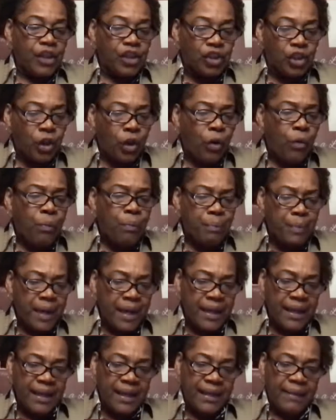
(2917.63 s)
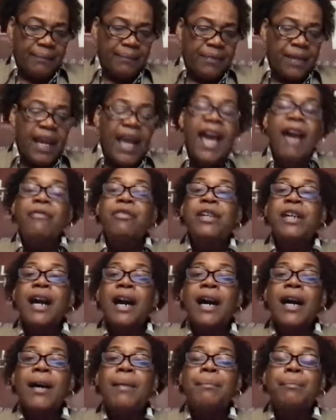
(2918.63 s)
So many have
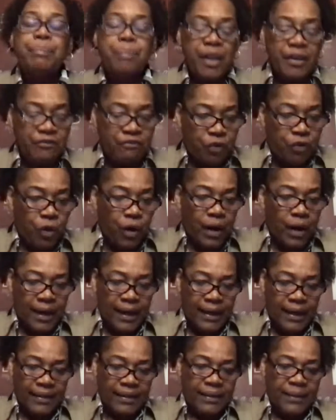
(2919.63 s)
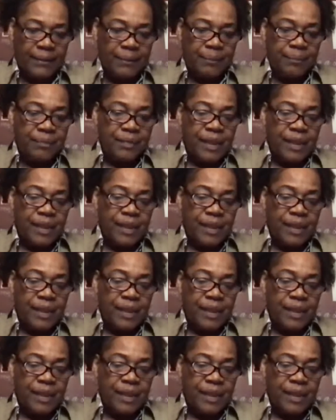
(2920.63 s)
come before us